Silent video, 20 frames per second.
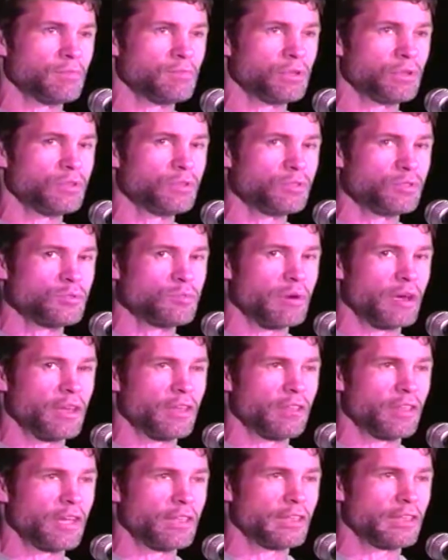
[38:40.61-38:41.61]
blues
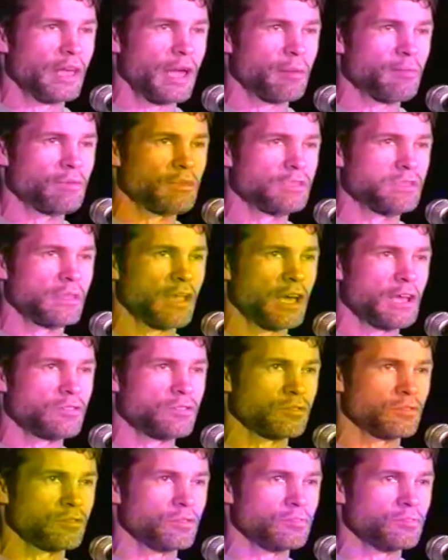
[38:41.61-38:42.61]
band, that Lapis
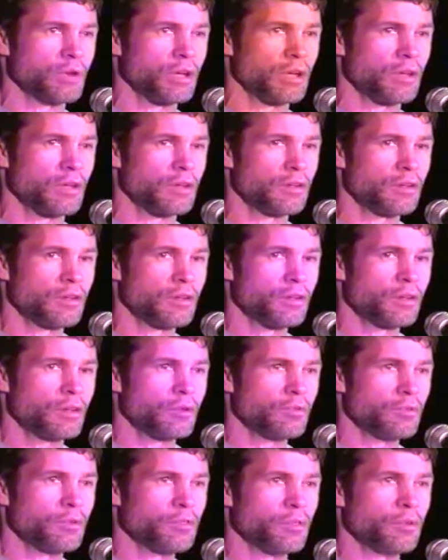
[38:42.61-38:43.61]
Lazuli band,
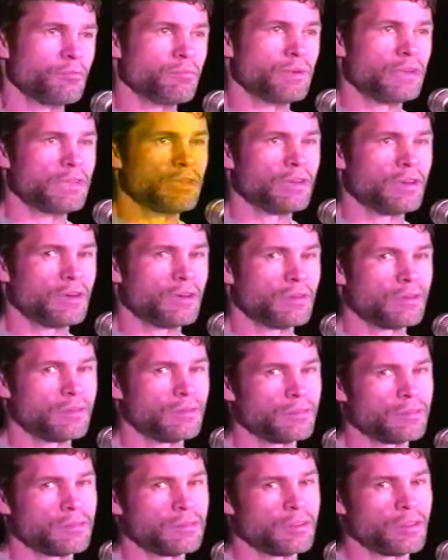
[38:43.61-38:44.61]
with Amina,
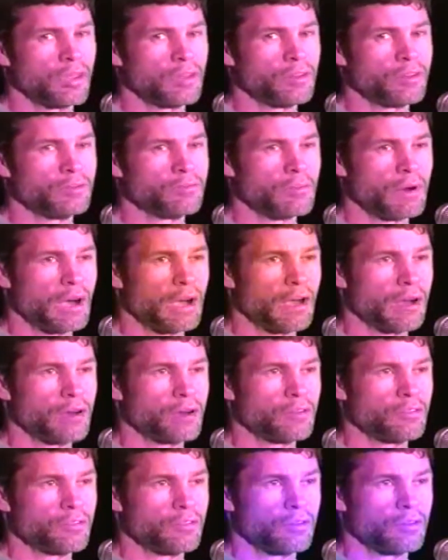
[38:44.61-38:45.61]
Claudine
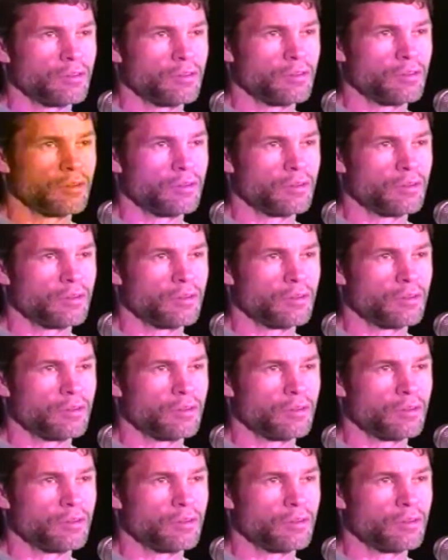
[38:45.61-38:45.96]
Myers, and